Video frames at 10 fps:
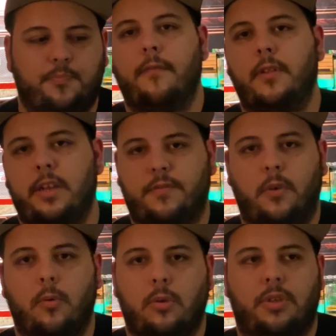Flash
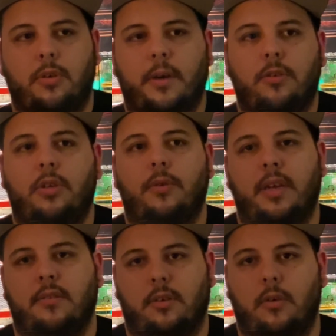forward to about 2
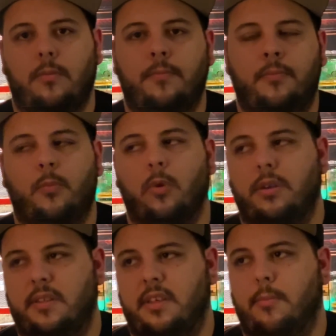days ago. We're in
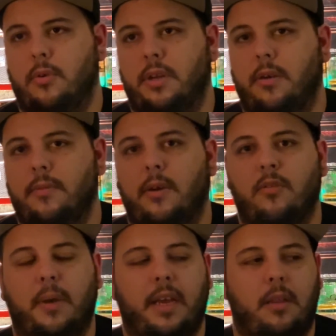December now. That was
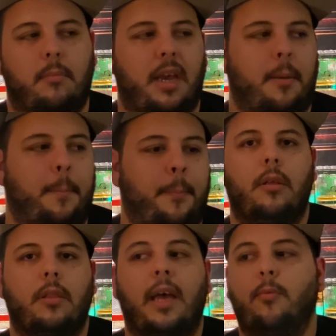back in May.
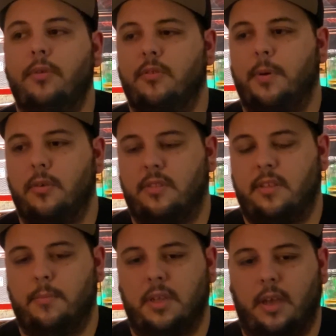Lab Wheels posted
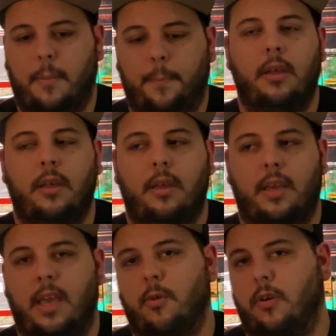something up. It
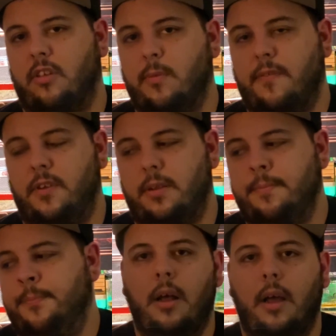came across my feed.
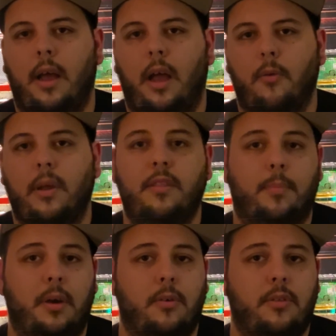I read the
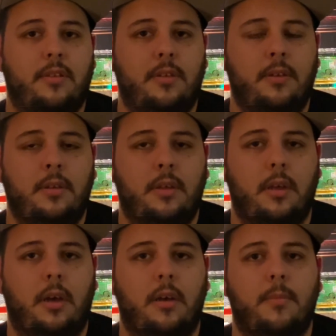post.
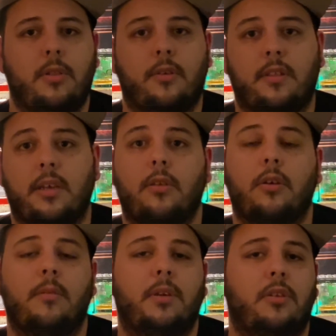It looks like they're
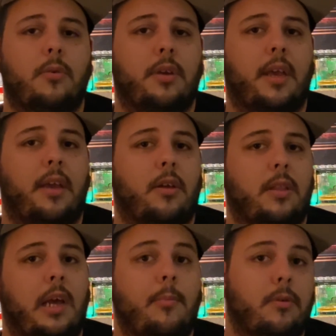going to be doing a
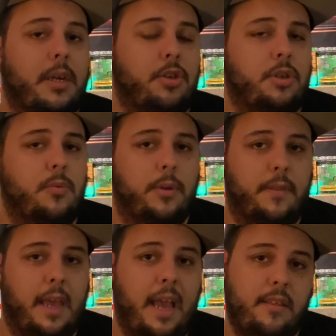collaboration with
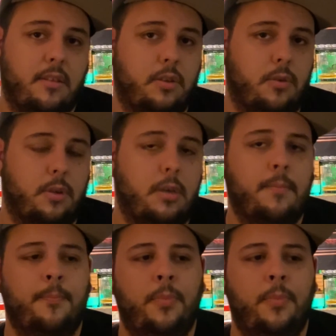Acid Tuning,